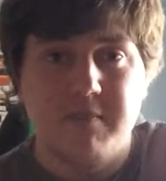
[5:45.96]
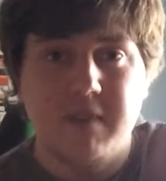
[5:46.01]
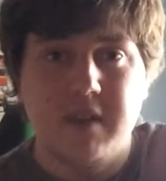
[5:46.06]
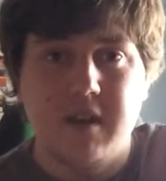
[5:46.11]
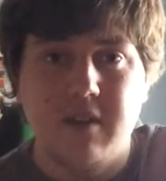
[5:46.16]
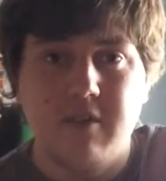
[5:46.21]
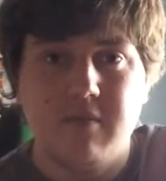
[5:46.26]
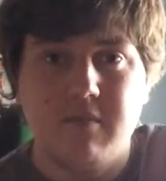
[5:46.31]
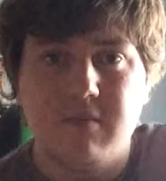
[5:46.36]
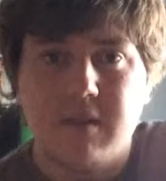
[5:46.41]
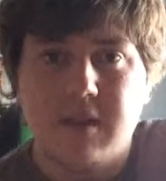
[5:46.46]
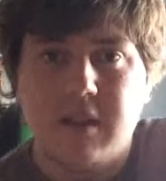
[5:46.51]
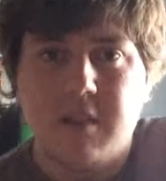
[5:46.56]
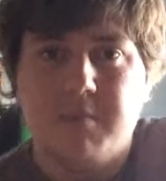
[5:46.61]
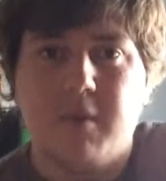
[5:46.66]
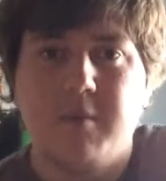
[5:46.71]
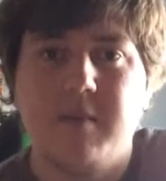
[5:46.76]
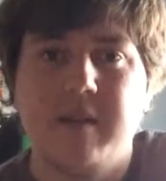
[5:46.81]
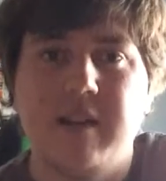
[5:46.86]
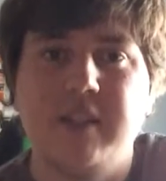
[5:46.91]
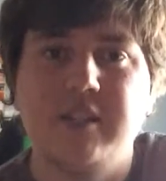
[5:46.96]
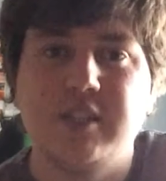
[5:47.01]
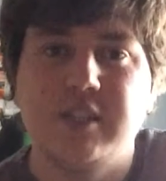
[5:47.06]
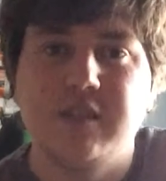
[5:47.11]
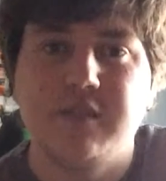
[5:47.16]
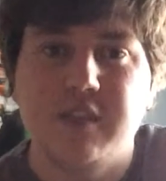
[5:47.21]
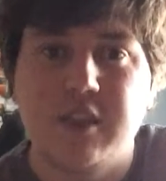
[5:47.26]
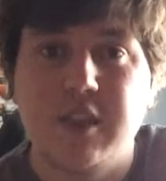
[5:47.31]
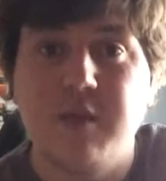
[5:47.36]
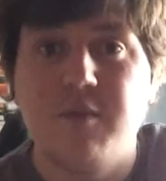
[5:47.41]
in the
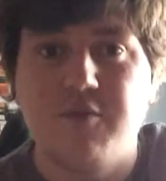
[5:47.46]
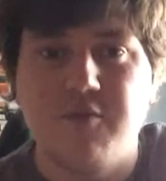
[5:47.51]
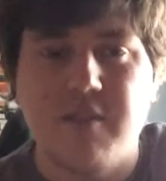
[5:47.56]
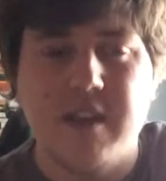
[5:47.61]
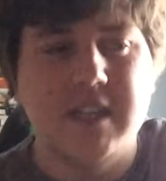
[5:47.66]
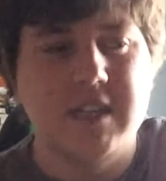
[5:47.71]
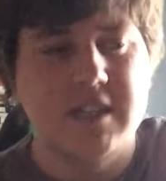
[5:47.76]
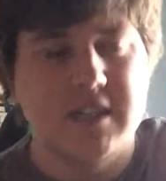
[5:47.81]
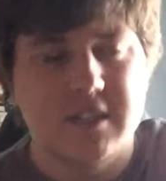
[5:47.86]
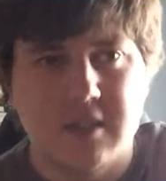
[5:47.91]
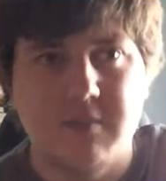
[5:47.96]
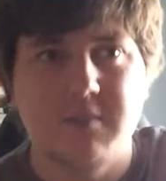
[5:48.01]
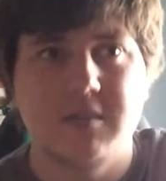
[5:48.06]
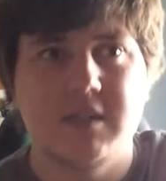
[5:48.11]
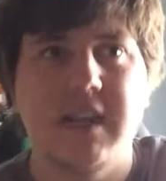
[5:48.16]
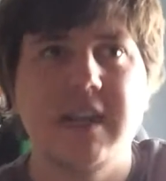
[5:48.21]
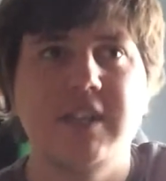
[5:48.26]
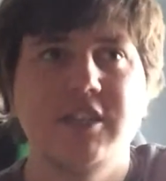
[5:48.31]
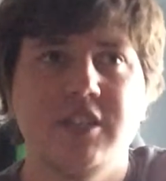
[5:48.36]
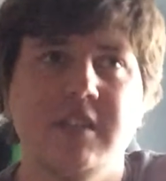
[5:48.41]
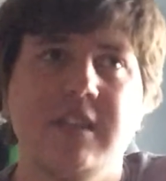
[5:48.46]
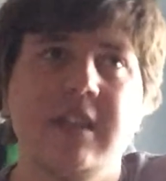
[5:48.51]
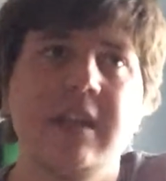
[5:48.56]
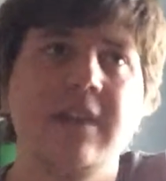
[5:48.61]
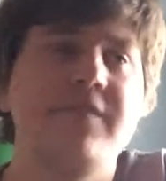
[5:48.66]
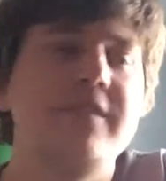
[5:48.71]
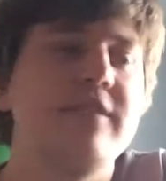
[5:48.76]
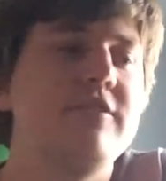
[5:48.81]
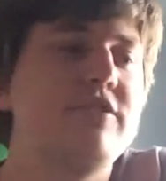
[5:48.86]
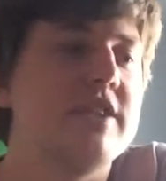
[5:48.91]
population of the human race at some stage in the
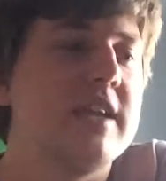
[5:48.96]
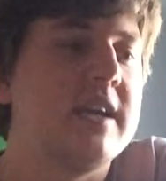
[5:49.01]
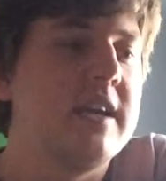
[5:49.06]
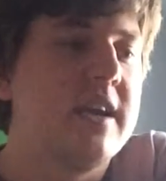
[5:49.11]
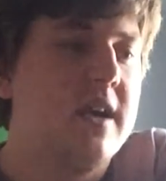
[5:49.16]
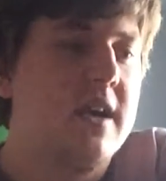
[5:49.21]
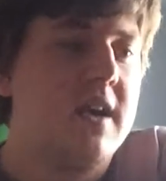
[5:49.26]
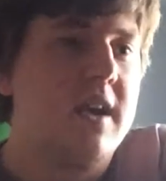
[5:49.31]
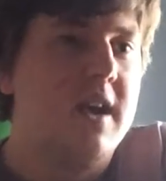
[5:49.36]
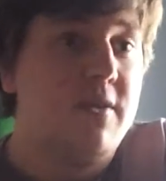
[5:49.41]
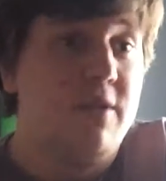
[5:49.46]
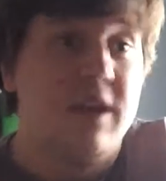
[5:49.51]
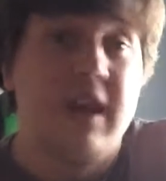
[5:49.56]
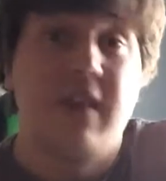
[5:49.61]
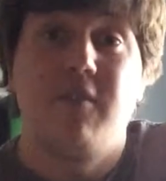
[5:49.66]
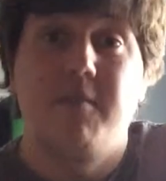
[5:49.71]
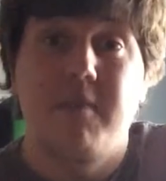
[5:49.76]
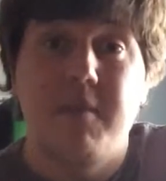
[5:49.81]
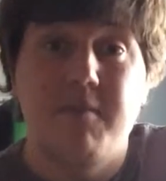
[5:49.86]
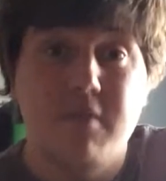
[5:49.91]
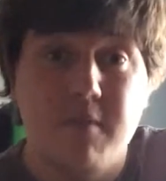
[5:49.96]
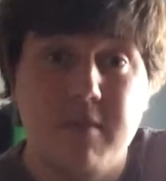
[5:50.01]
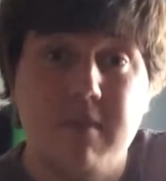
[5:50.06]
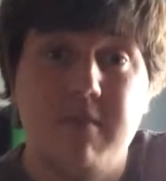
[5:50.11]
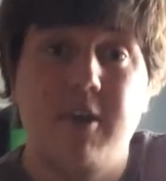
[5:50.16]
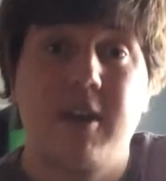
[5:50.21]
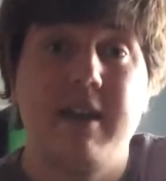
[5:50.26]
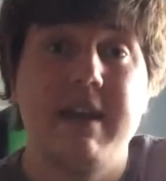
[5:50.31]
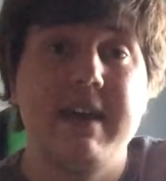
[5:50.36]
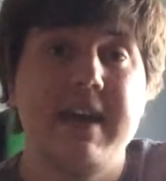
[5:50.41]
near future, we're going to have a big
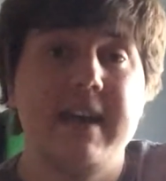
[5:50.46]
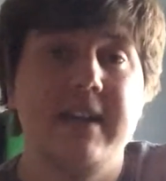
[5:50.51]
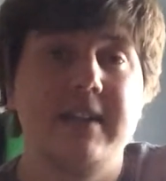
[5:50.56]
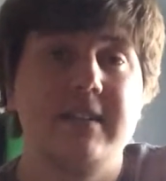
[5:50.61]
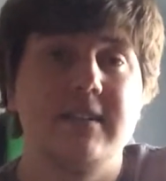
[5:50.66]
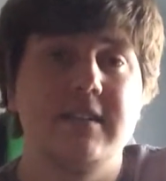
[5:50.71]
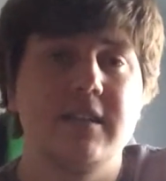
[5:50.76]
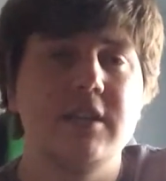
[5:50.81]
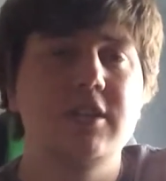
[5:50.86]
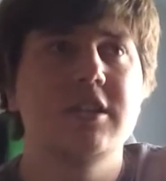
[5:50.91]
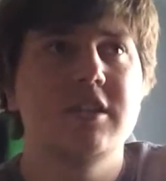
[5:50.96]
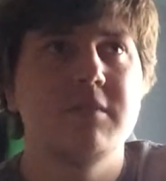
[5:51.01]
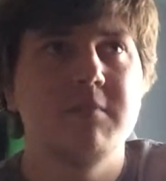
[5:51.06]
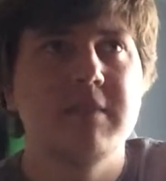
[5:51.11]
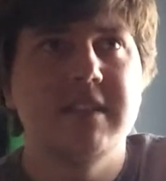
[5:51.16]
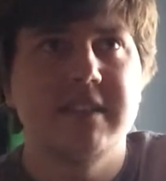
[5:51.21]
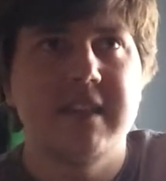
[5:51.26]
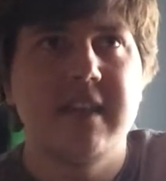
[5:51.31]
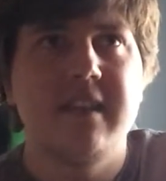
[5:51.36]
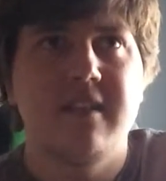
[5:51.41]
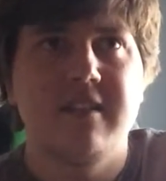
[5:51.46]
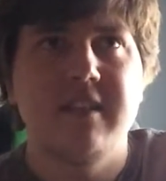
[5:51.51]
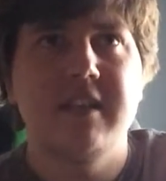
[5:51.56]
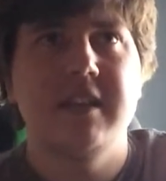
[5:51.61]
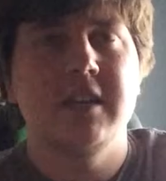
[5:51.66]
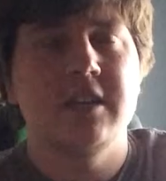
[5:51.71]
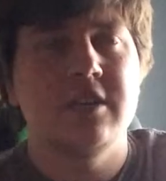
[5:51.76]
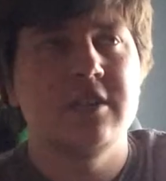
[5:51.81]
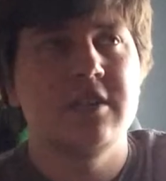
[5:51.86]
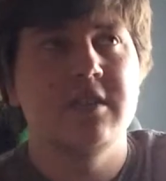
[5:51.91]
problem on our hands. And to some extent, I
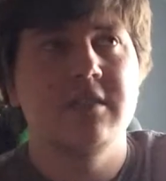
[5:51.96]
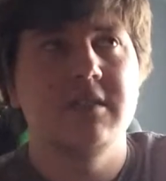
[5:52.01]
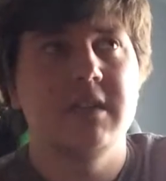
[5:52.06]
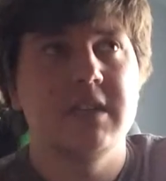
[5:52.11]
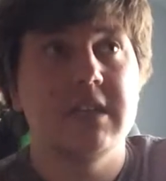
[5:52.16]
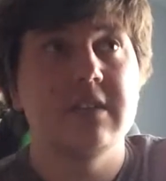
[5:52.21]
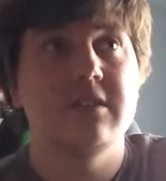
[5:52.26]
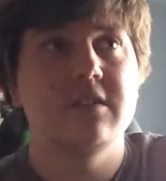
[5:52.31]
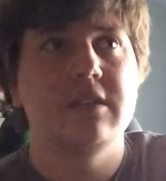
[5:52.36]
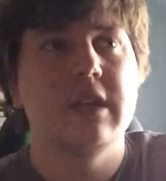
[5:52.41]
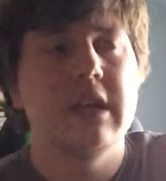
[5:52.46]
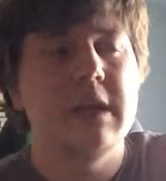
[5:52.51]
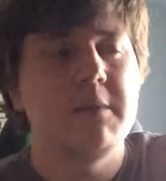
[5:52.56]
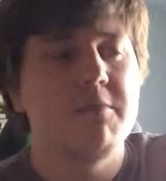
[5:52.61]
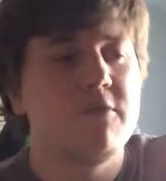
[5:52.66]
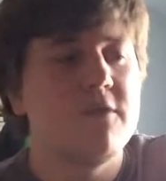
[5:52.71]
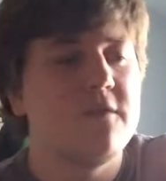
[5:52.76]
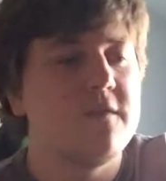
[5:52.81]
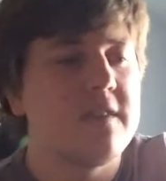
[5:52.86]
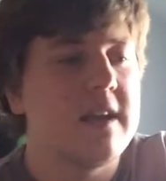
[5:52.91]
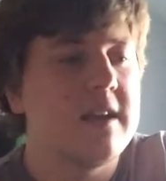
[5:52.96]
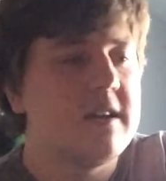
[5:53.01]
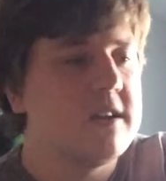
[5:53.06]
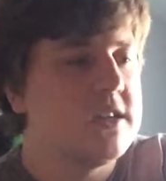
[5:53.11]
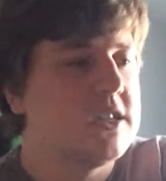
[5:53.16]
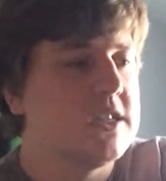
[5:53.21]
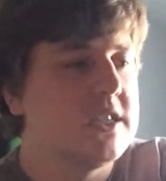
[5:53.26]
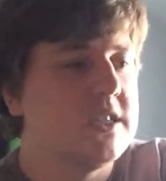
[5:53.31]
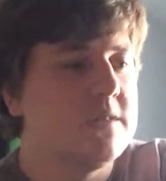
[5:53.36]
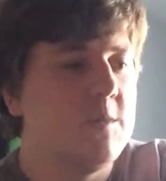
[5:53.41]
think it does certainly prove that,
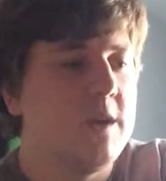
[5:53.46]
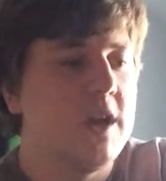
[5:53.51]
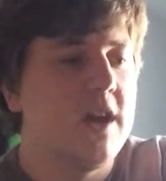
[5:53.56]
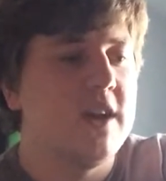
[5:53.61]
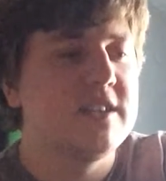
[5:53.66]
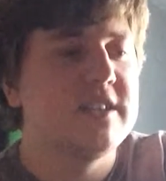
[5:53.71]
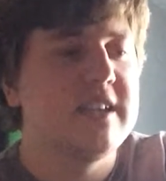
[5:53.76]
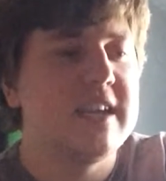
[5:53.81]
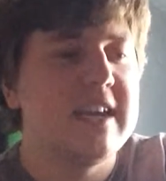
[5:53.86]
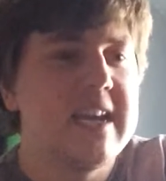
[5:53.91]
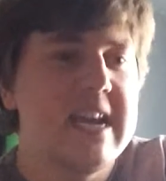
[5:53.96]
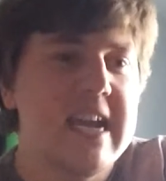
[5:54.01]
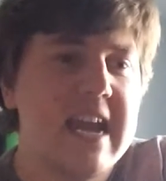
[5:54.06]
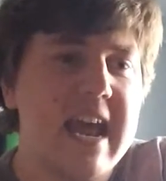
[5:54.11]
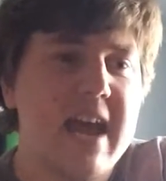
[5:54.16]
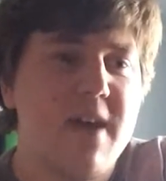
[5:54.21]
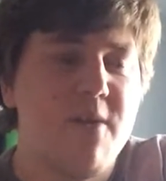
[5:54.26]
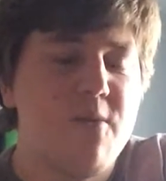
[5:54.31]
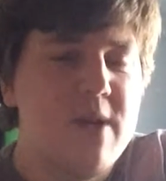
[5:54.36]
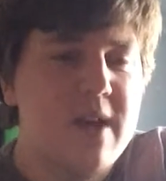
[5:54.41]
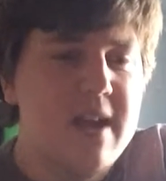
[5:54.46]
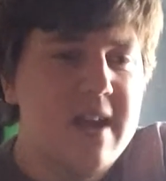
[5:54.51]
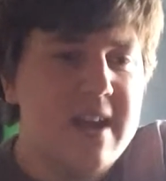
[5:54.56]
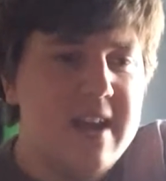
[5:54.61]
because we are seeing it now.